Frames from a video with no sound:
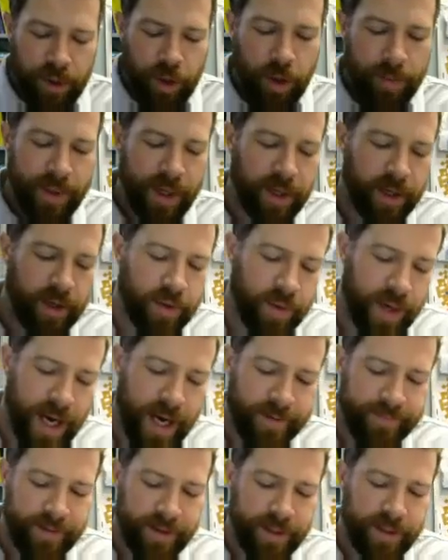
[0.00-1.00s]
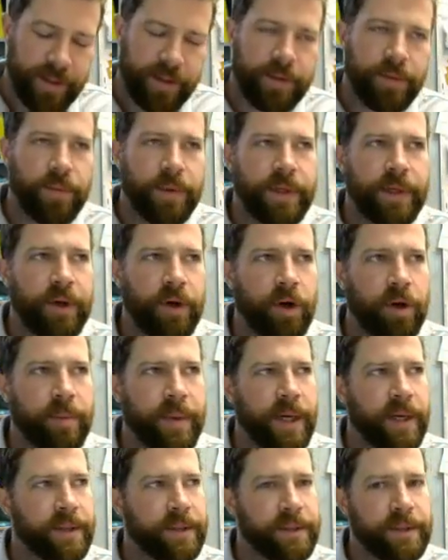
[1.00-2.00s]
We know about graphing, we
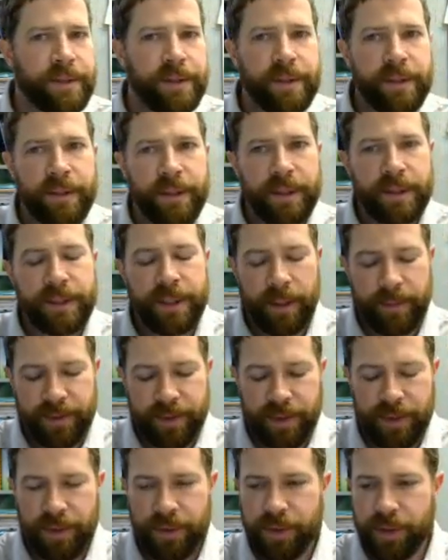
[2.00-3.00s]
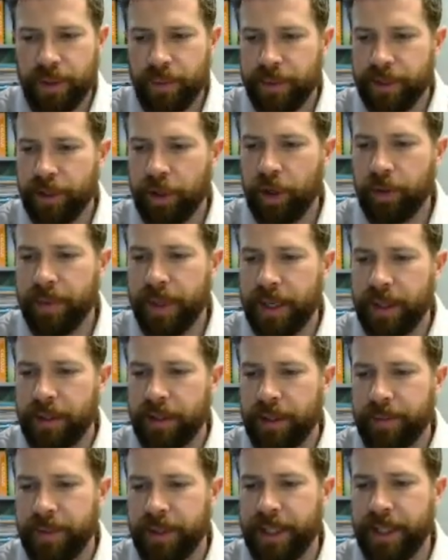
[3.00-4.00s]
know about the substitution, we know
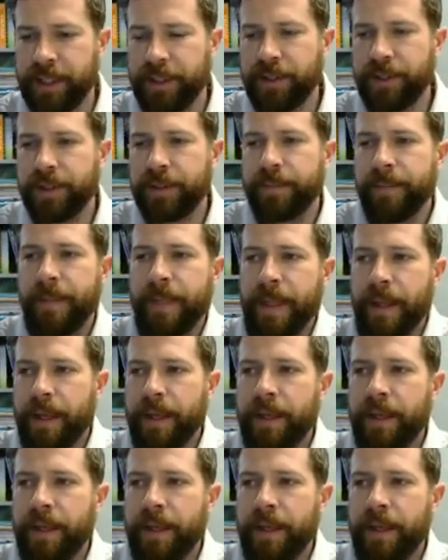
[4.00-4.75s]
about elimination.